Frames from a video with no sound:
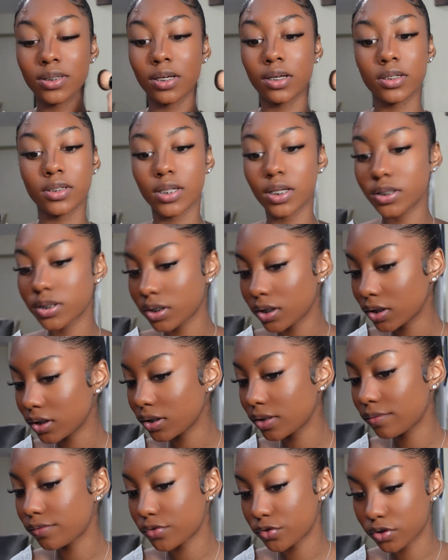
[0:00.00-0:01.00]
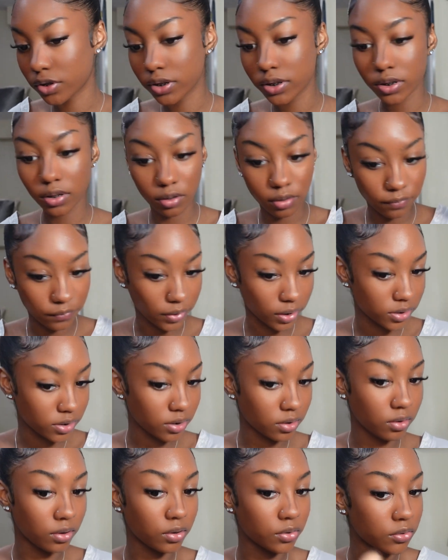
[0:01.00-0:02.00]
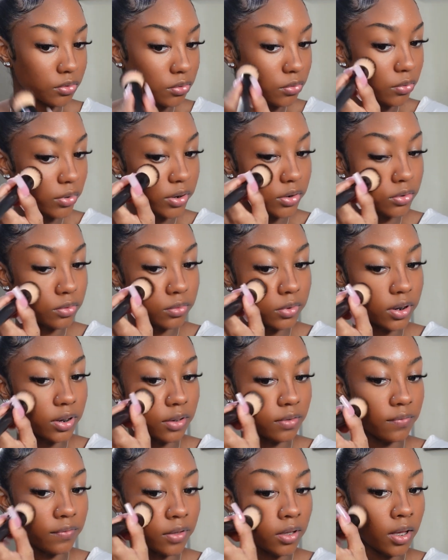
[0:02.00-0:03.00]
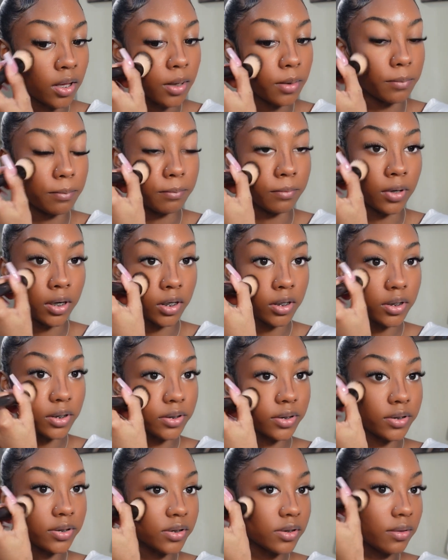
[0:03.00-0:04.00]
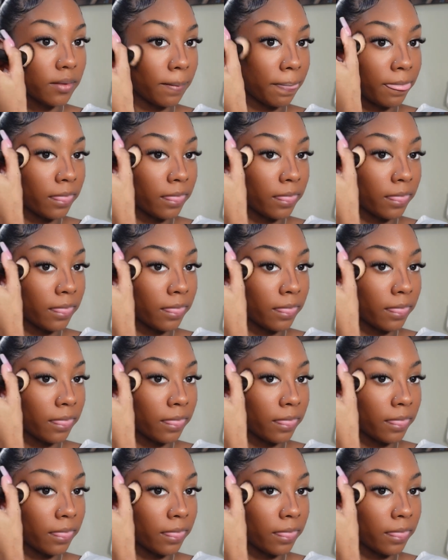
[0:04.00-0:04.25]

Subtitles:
because that's going to leave streaks in your face and also going to leave marks.